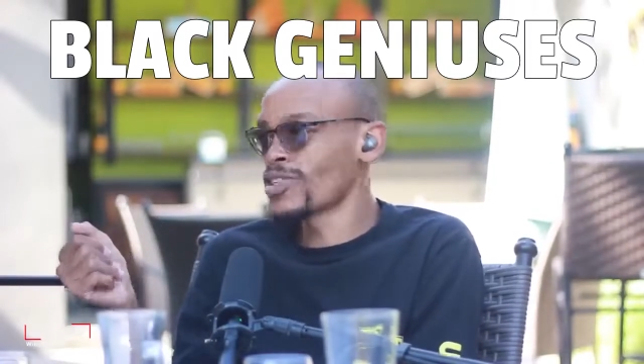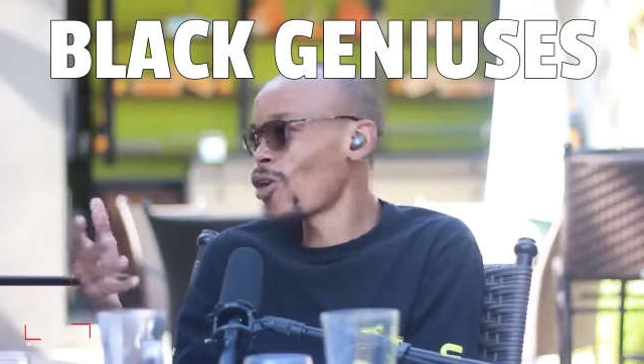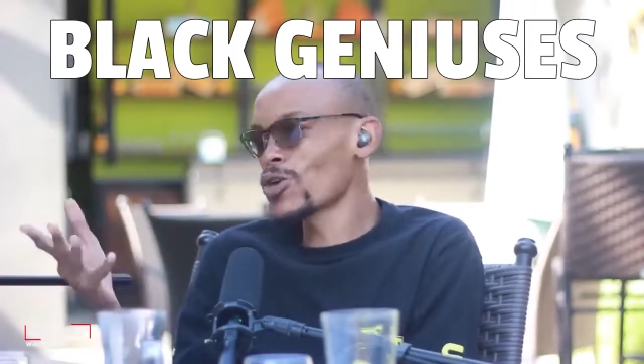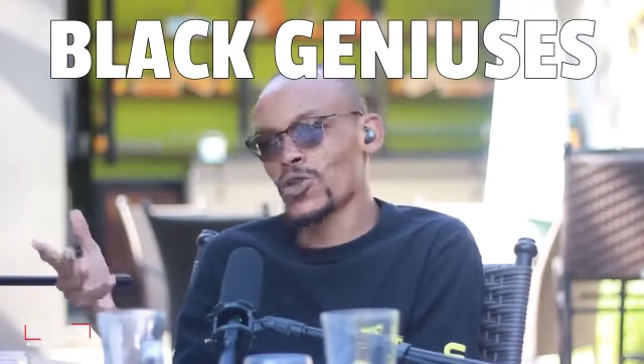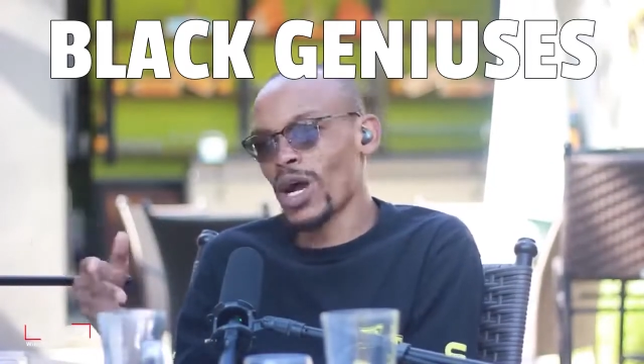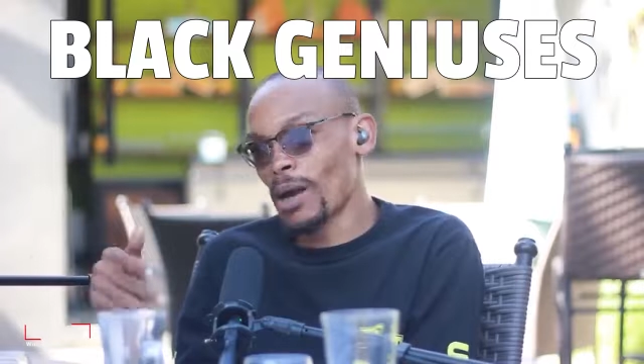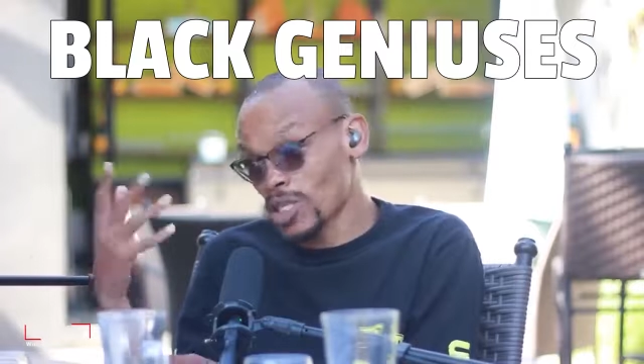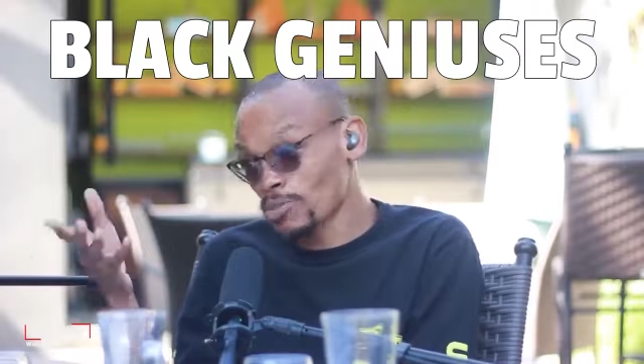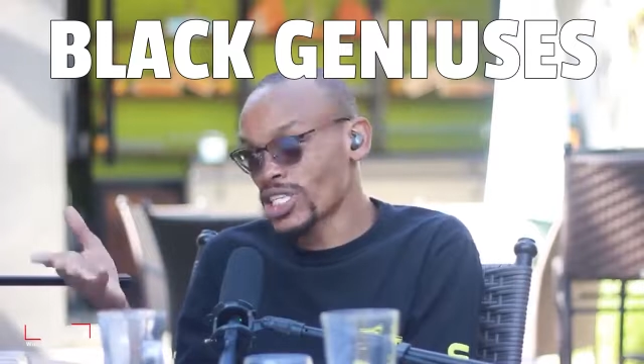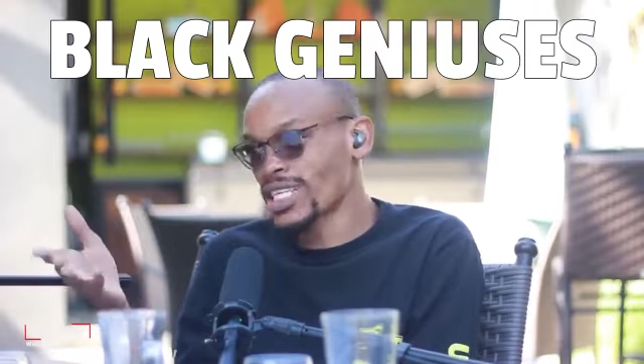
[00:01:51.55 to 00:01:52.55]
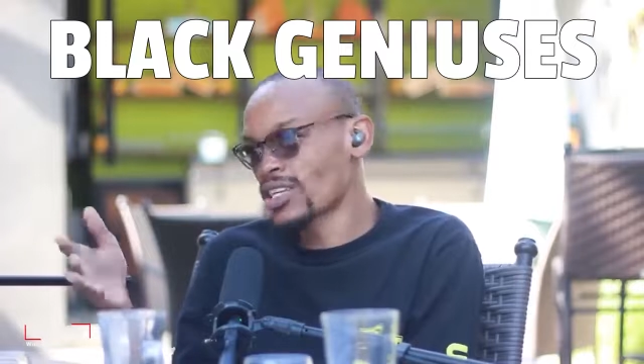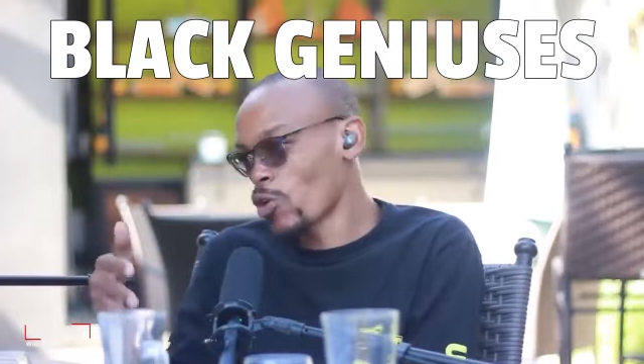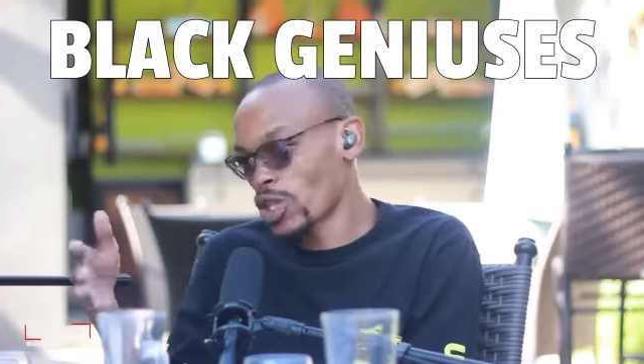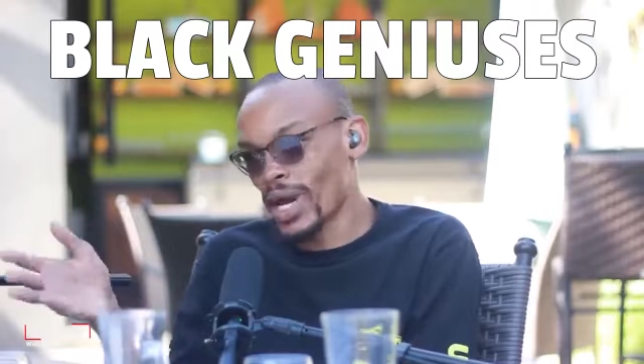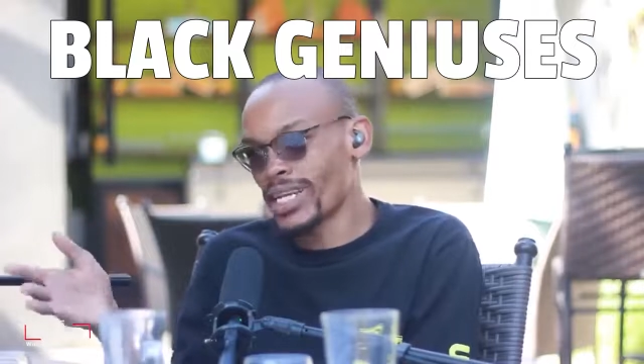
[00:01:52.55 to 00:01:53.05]
Also, I'm smarter than
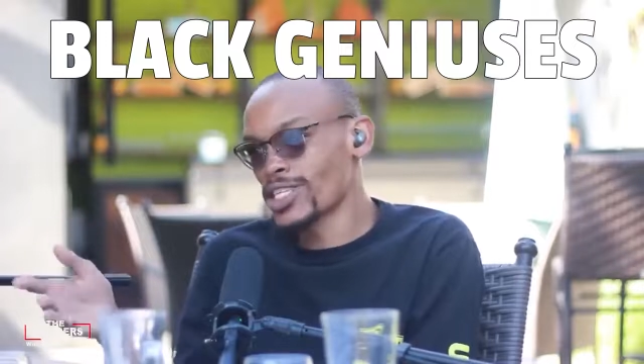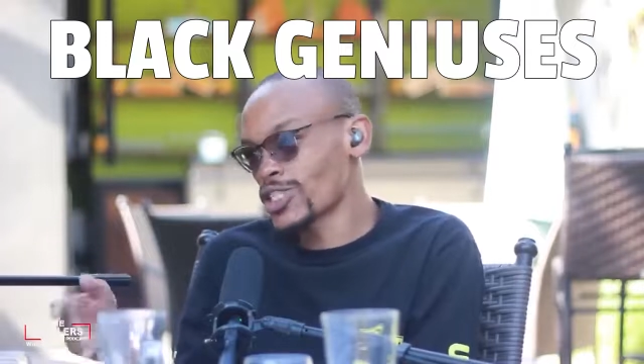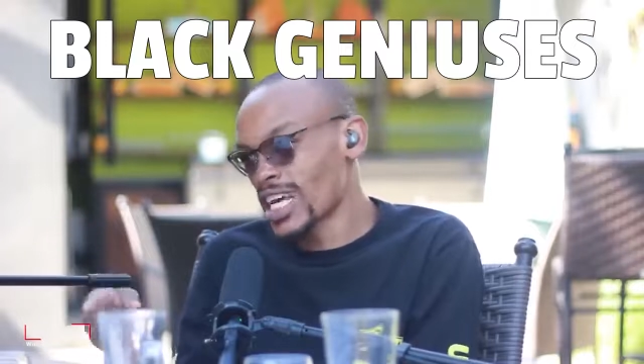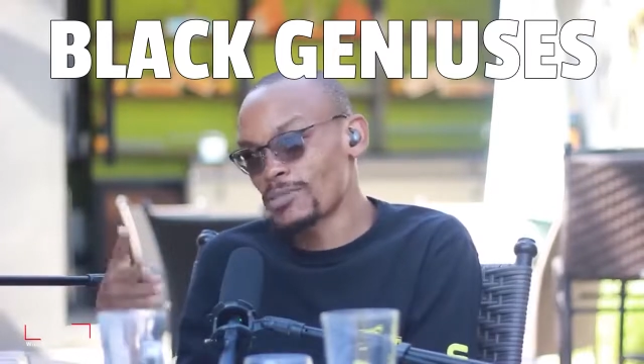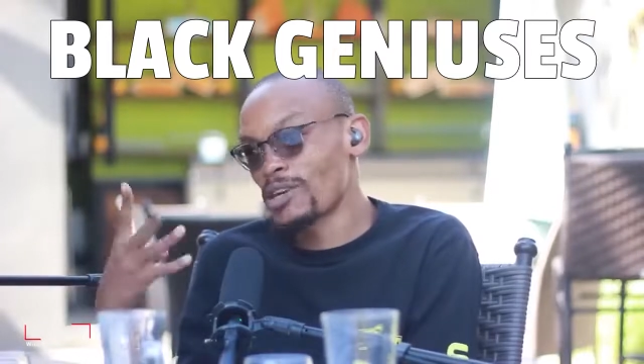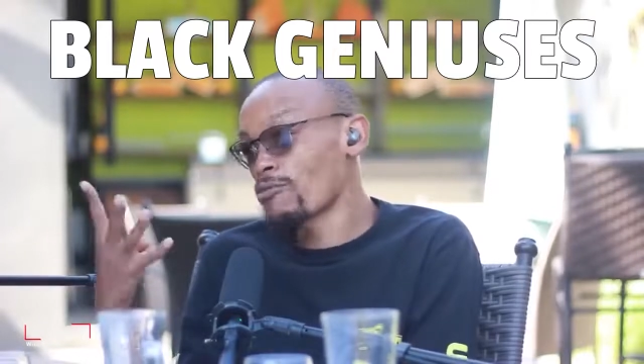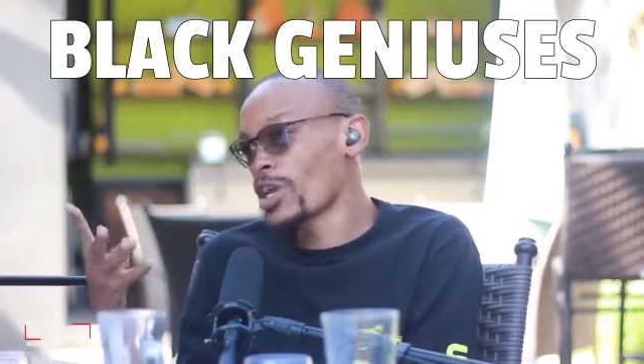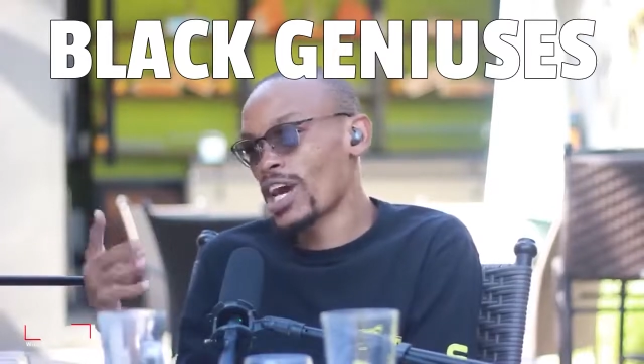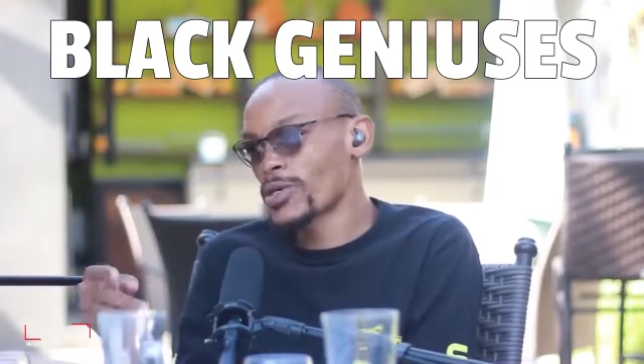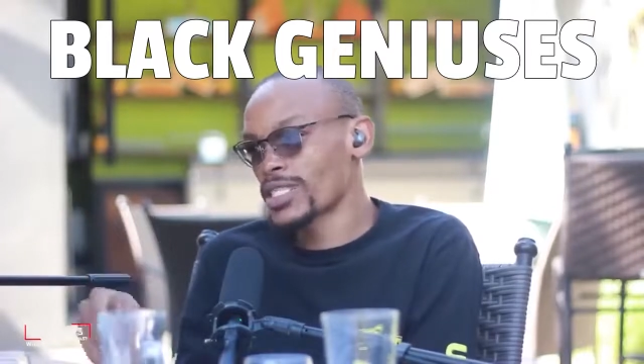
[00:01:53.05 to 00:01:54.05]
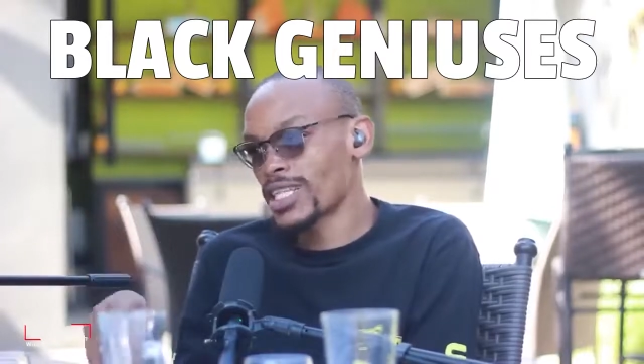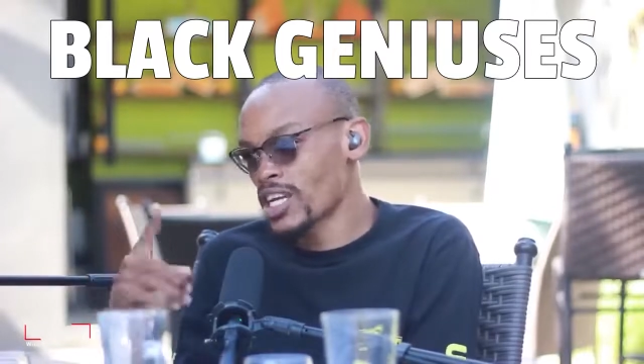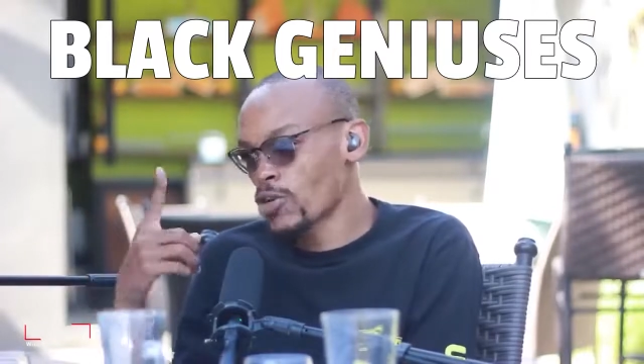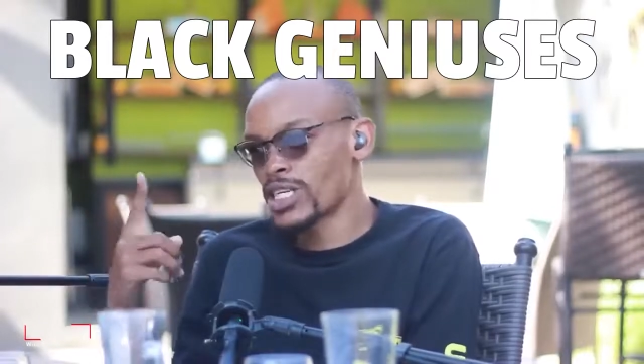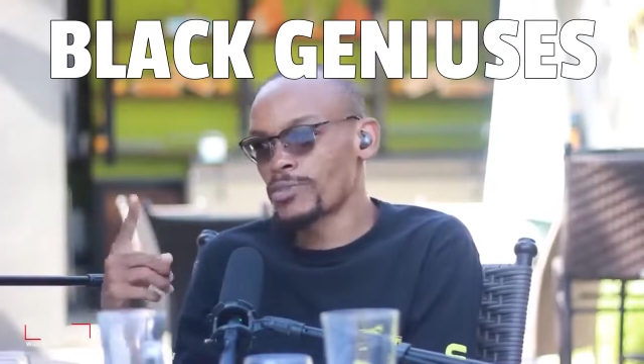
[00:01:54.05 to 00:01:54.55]
all the white kids because I speak 4 languages. They
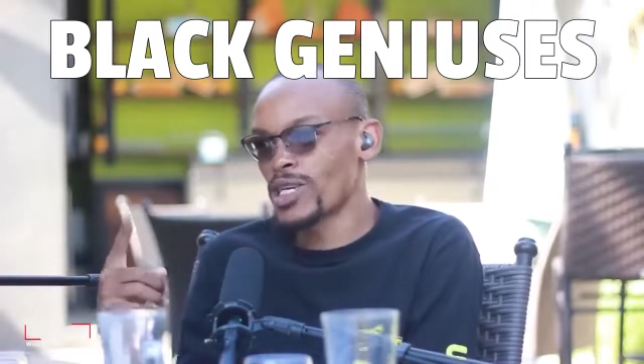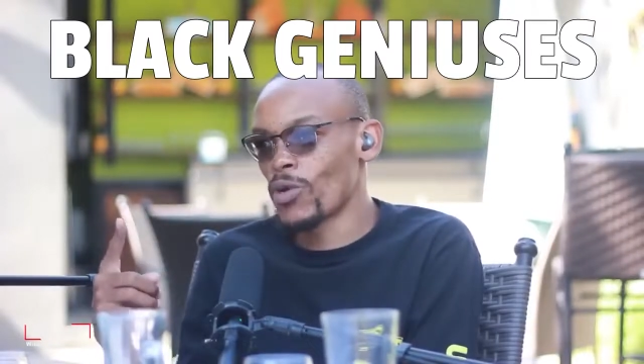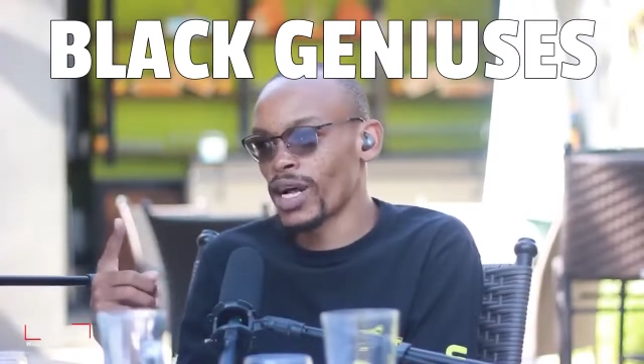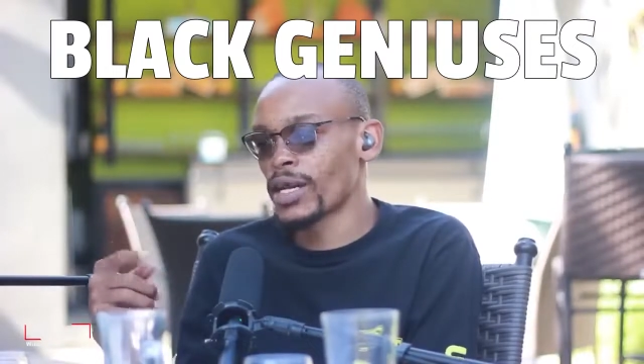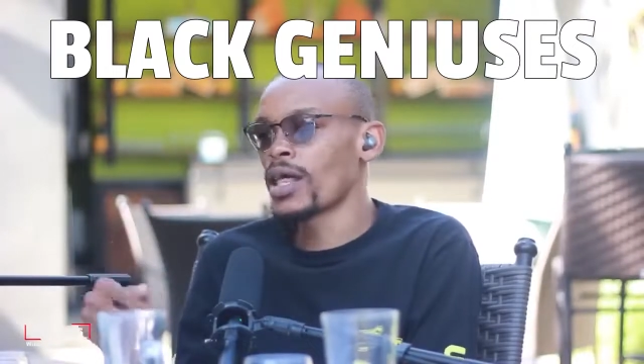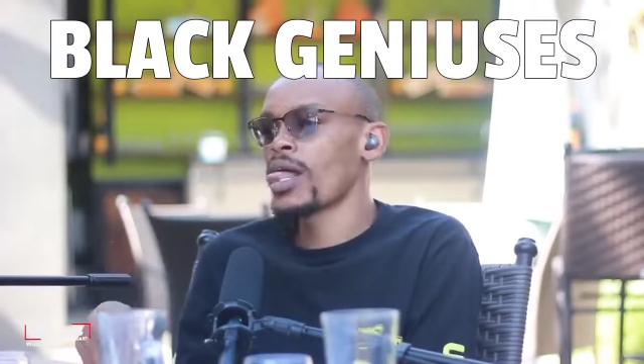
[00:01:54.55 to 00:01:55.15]
can only speak 1.